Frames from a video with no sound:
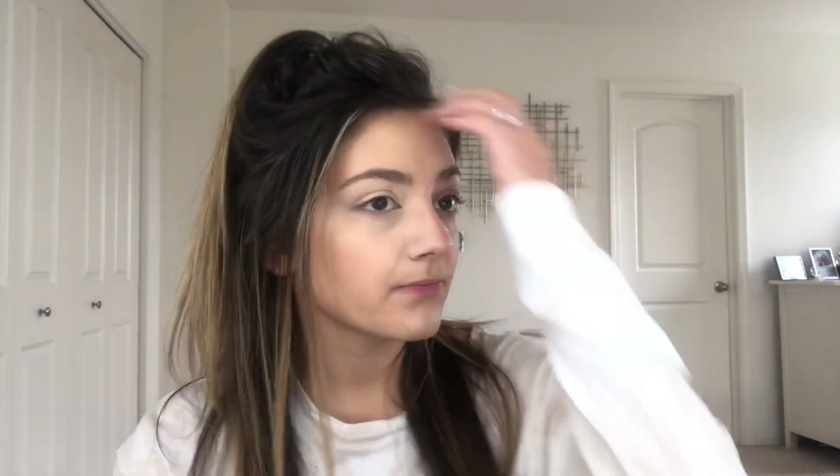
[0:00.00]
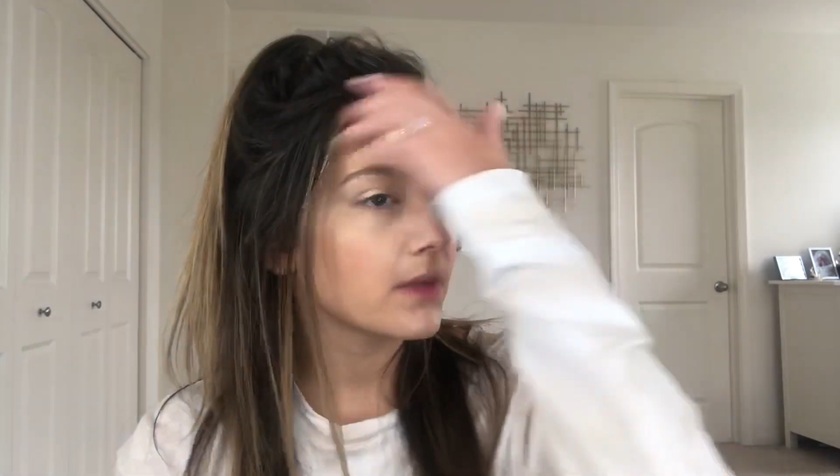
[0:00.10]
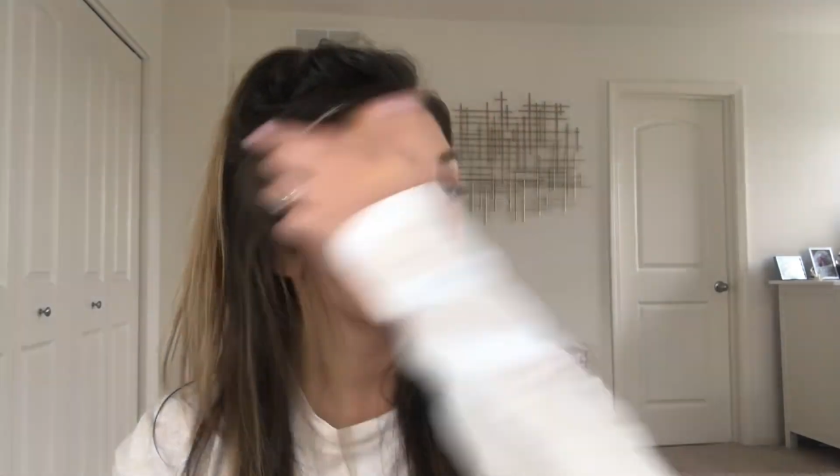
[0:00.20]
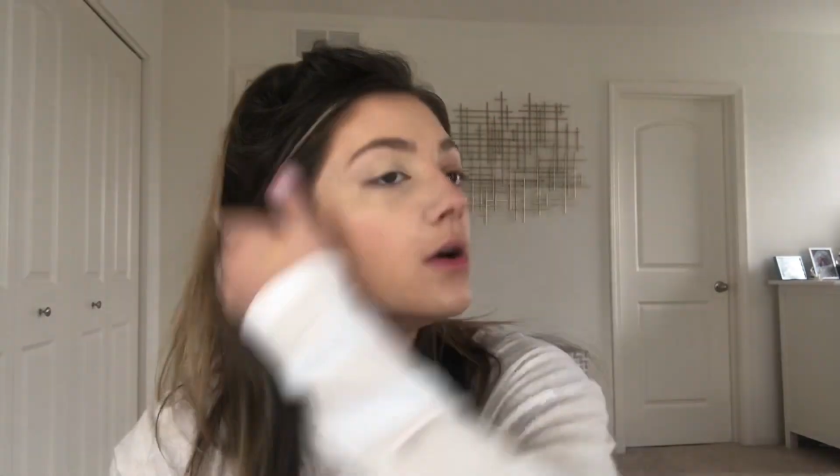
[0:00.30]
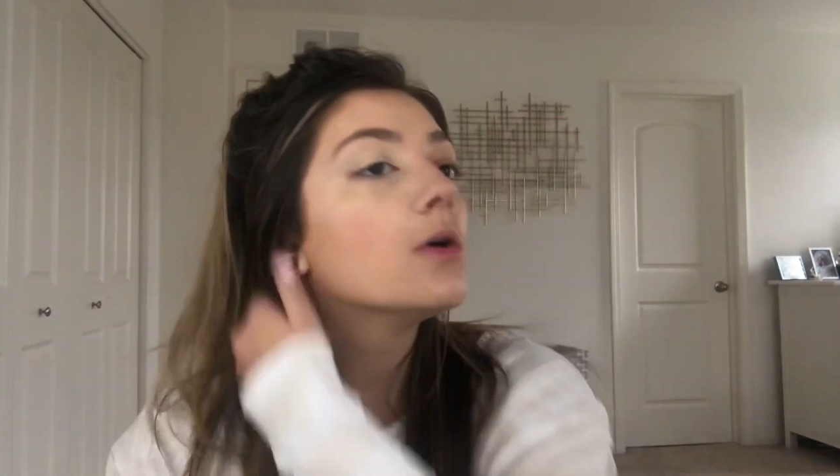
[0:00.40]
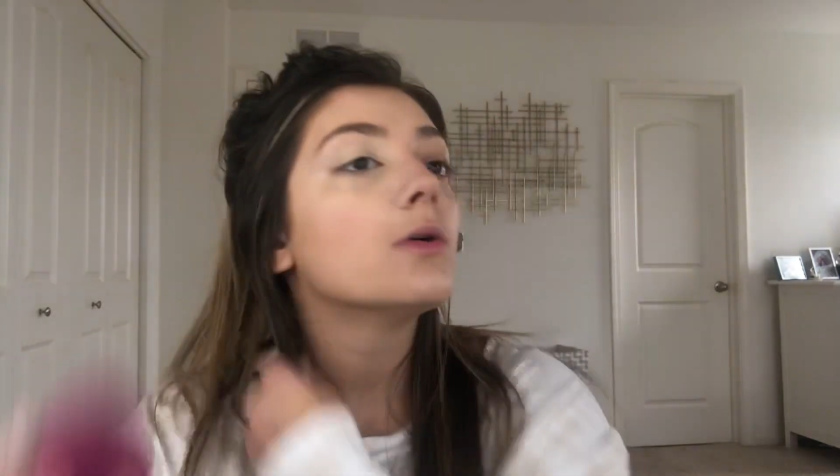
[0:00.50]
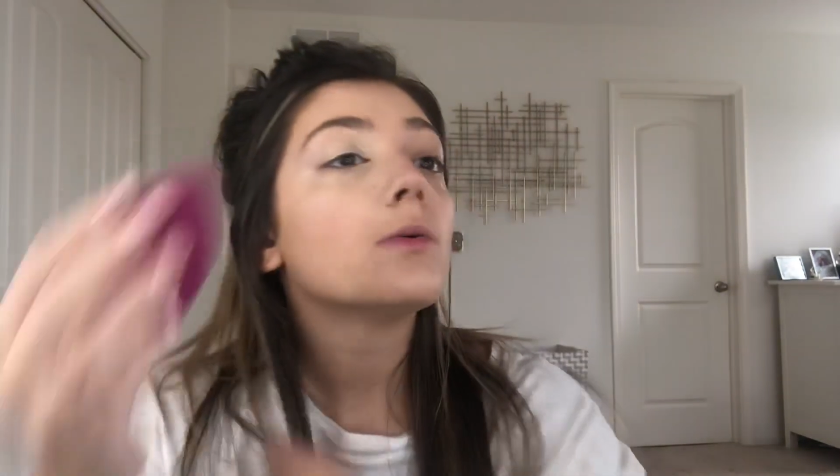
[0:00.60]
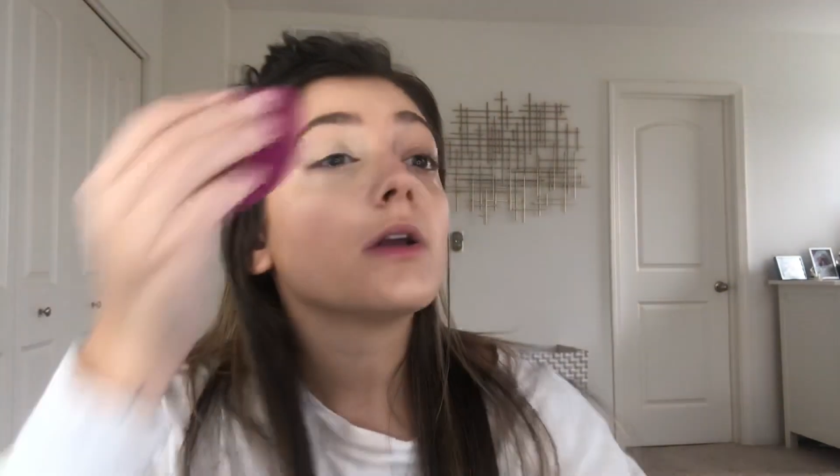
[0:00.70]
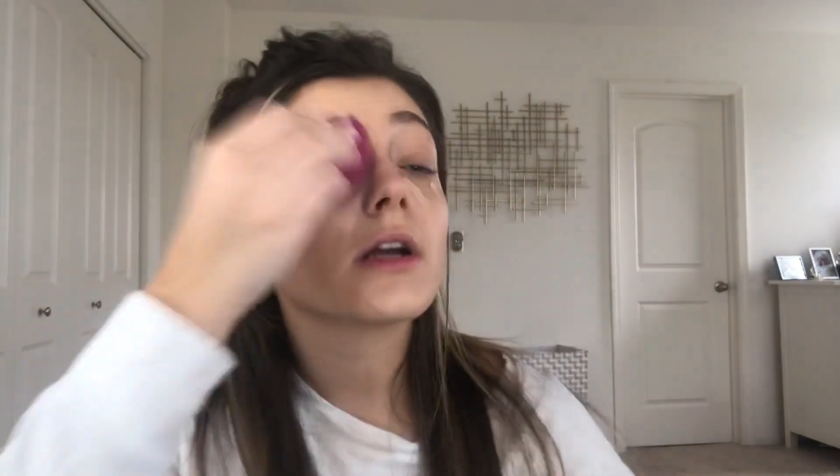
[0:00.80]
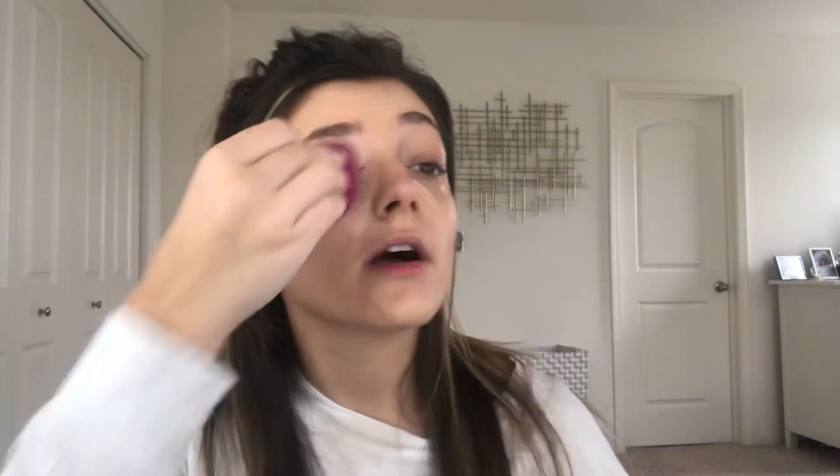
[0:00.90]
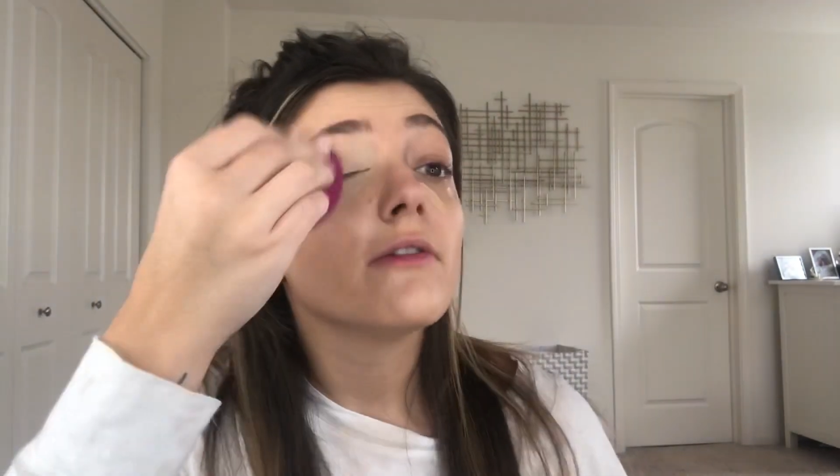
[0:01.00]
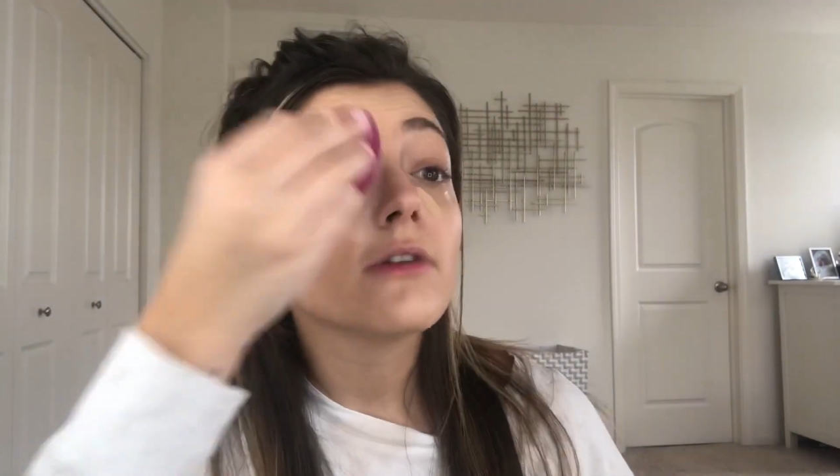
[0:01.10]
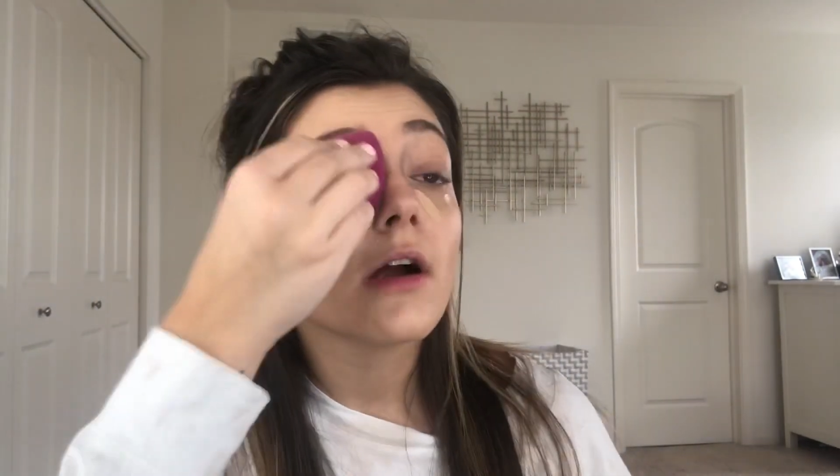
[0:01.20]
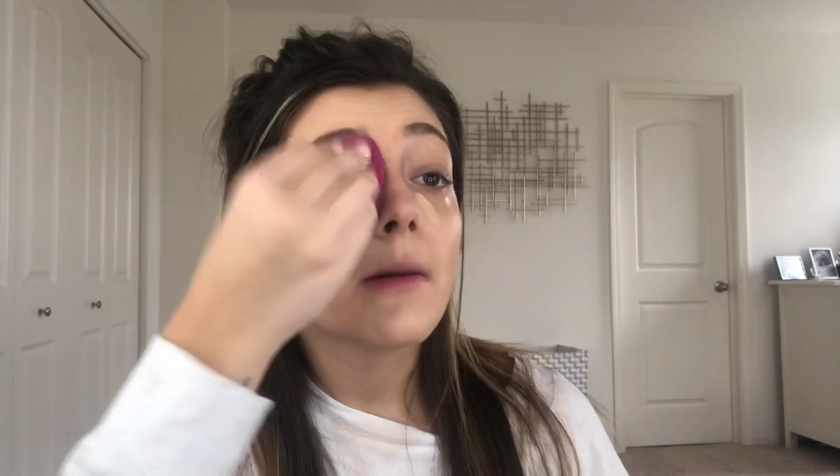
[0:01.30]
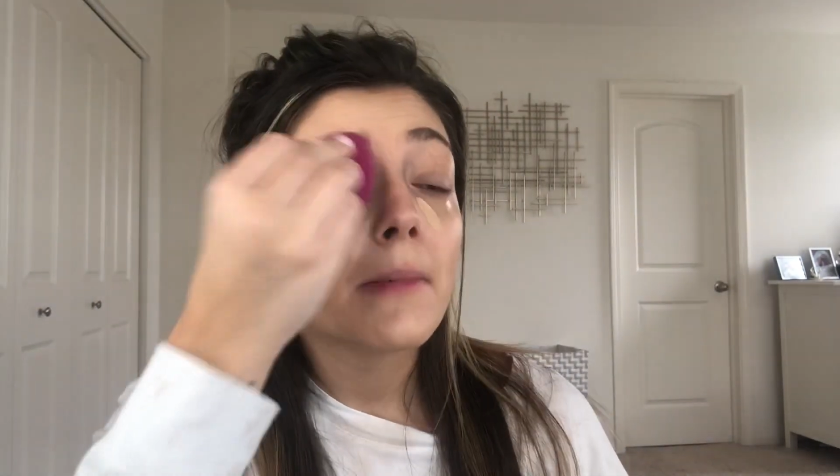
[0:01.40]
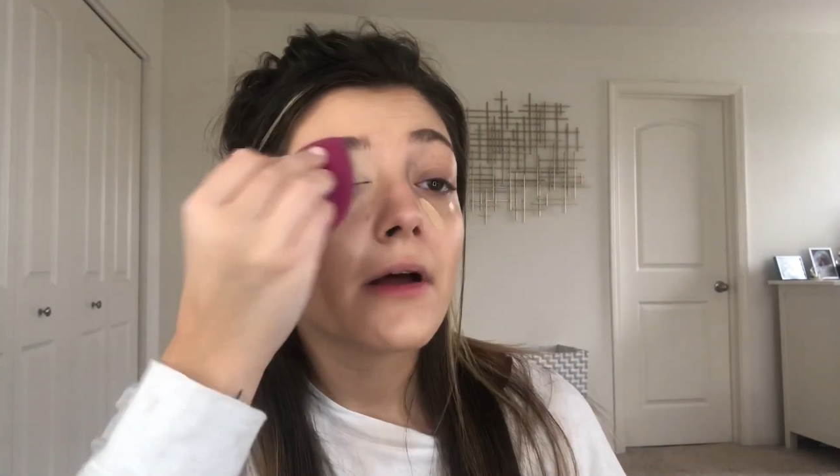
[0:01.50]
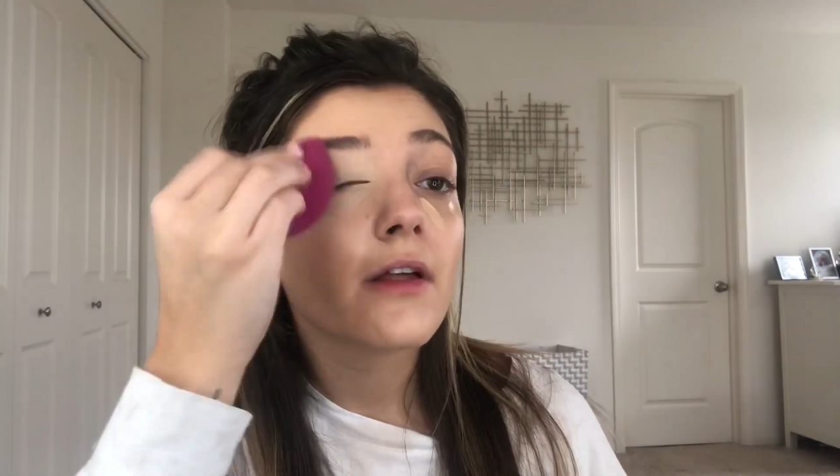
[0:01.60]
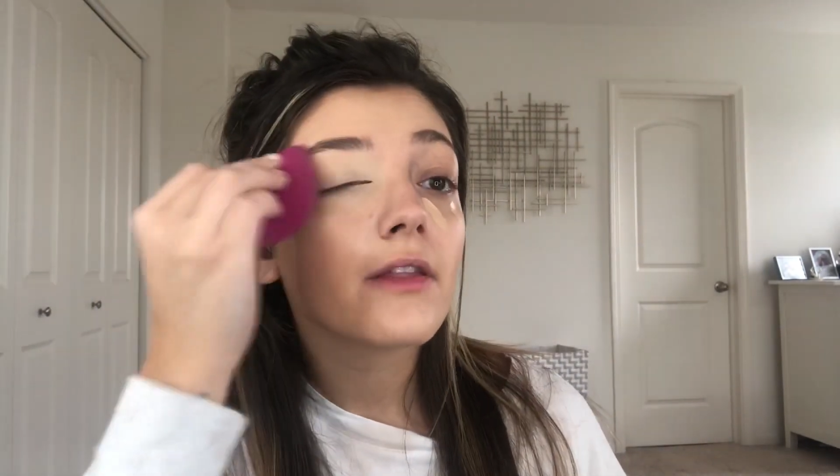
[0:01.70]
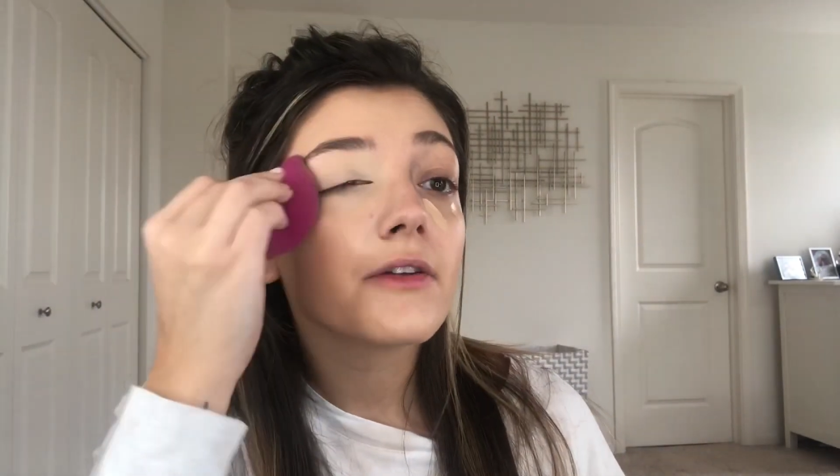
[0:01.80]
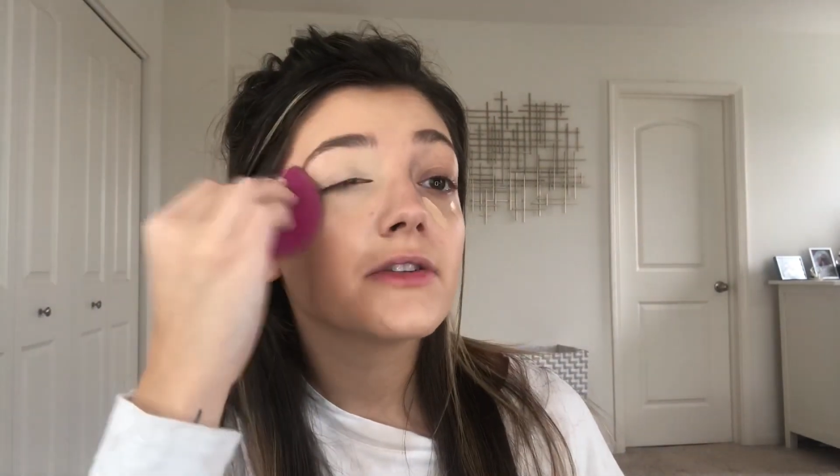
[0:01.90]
I want to cover up those